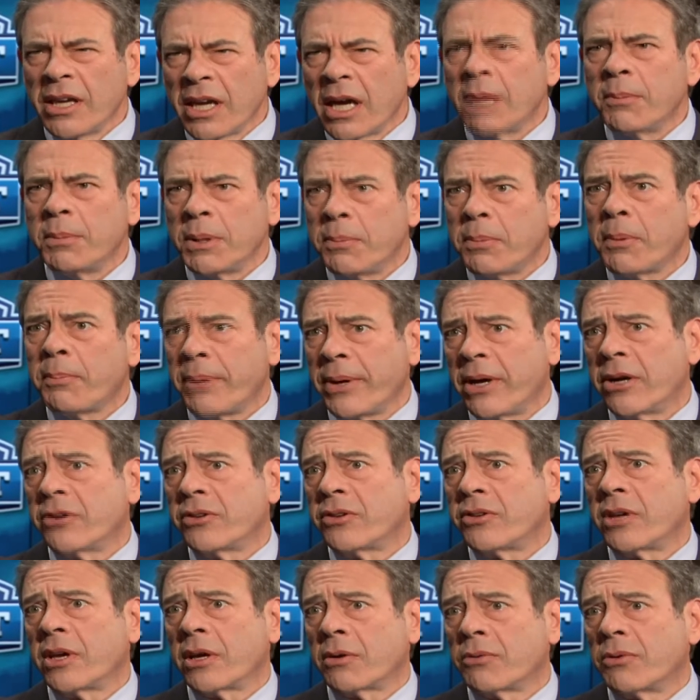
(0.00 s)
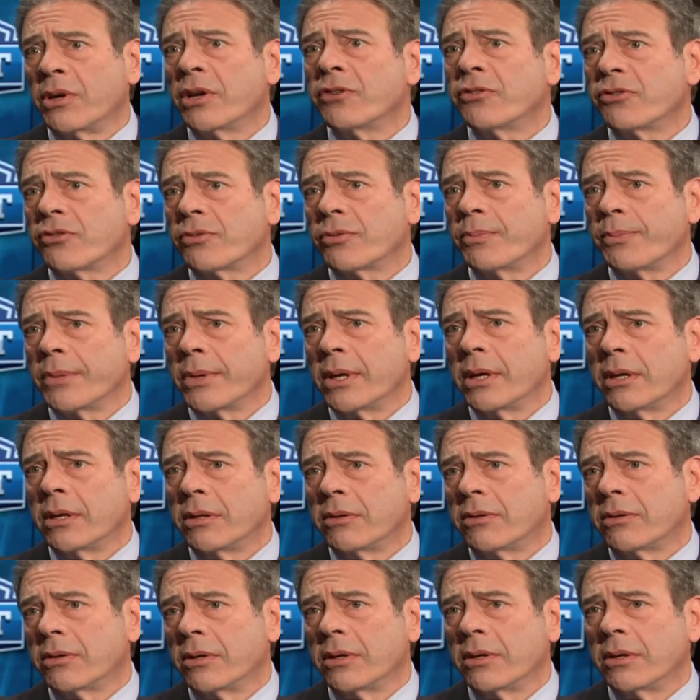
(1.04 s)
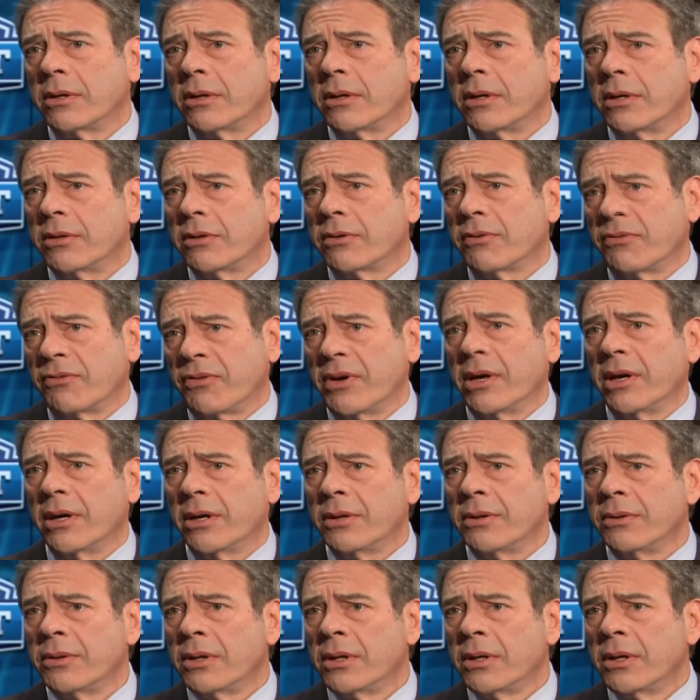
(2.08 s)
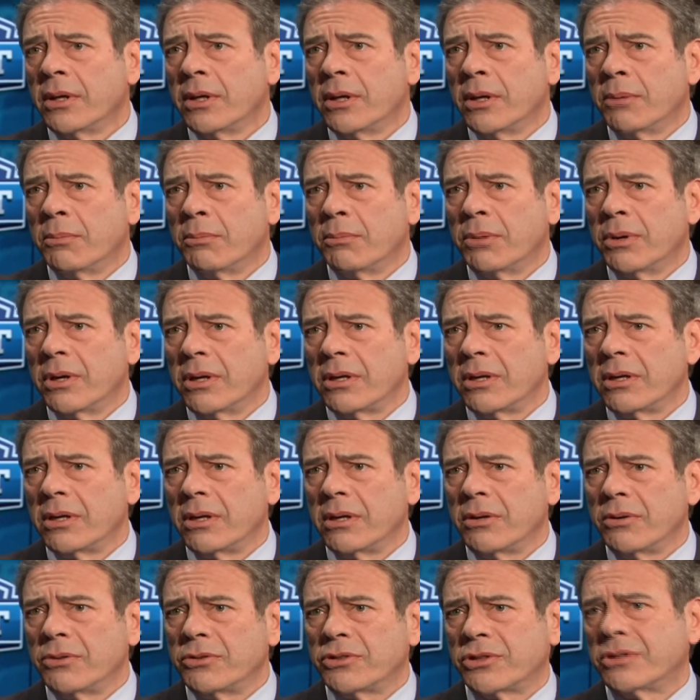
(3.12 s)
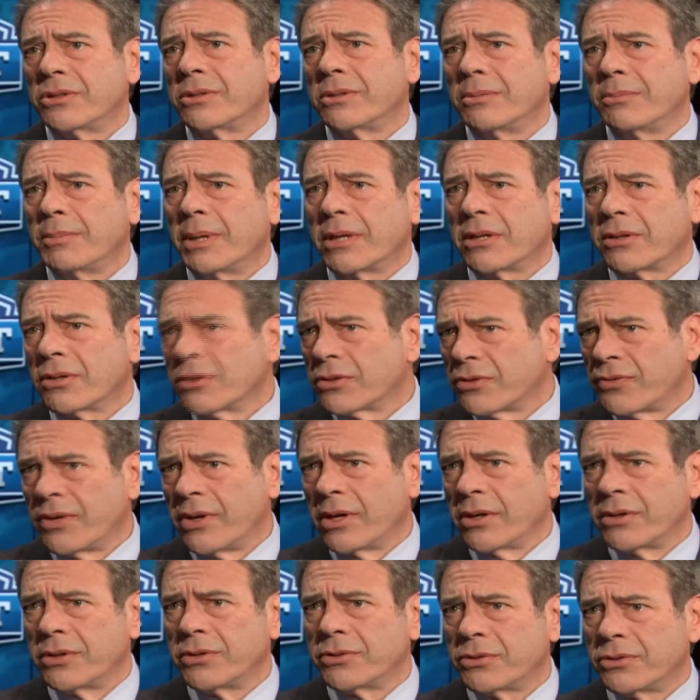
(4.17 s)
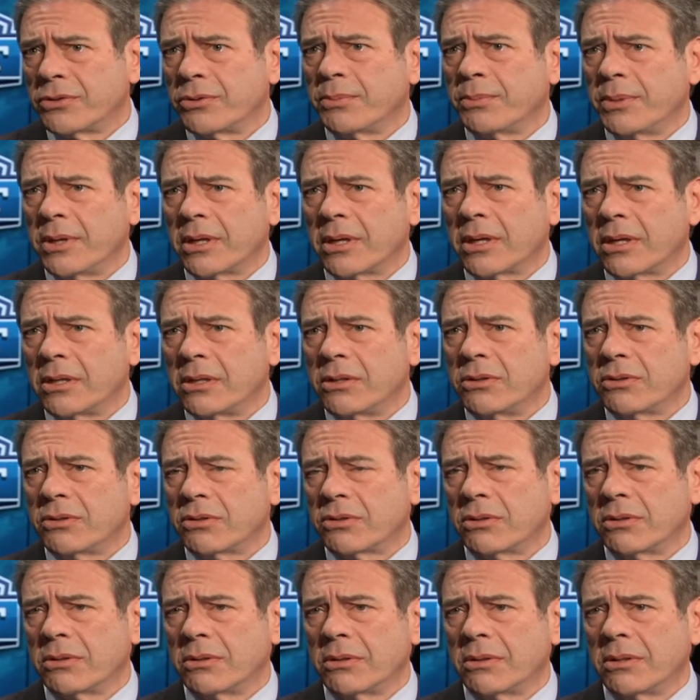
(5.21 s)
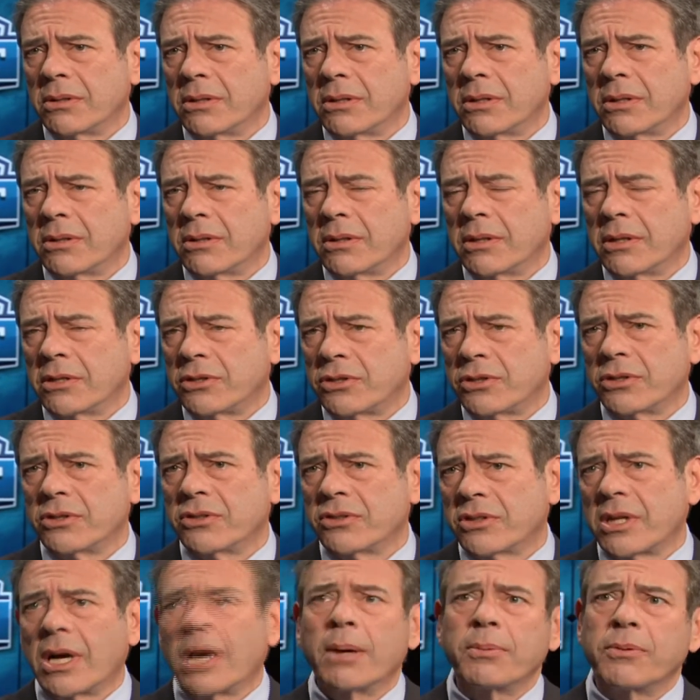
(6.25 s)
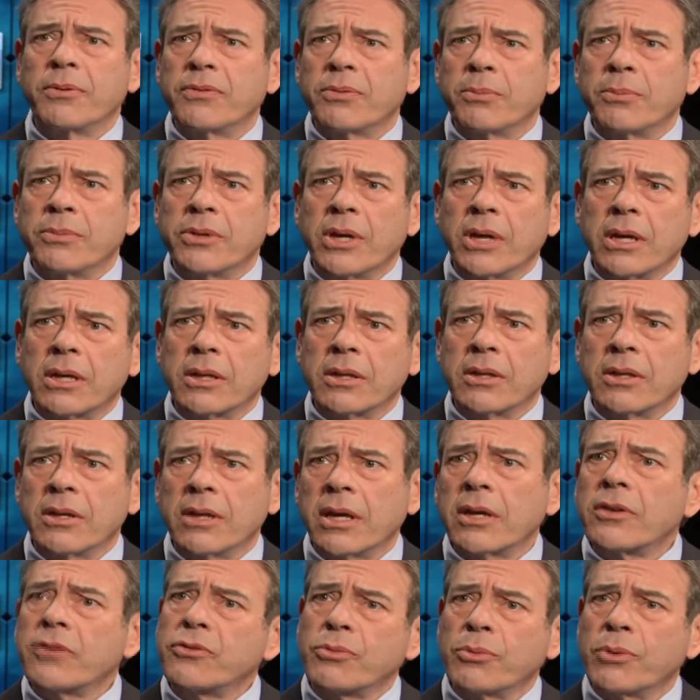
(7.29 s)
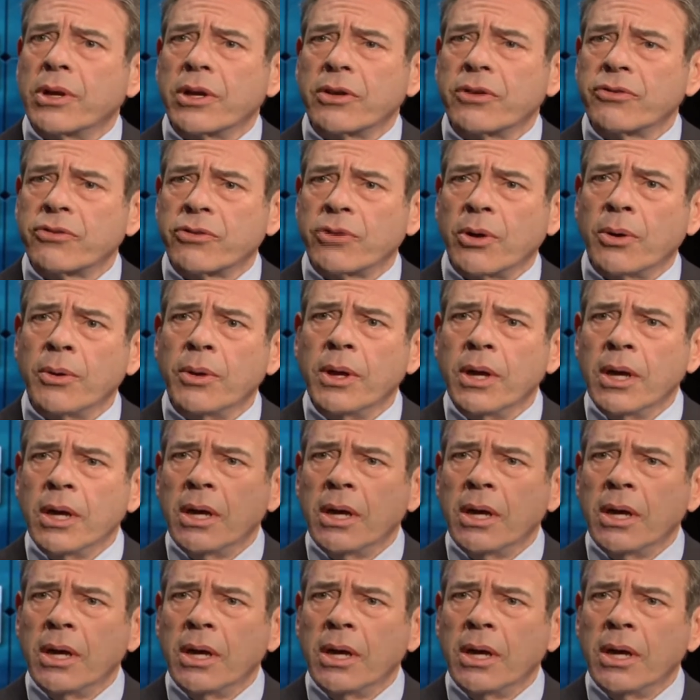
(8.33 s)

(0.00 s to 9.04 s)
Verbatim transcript: you got to be prepared to take risks and to, and to fail, but you shouldn't make those failures too big, and you shouldn't that shouldn't stop you from taking the next risk. So.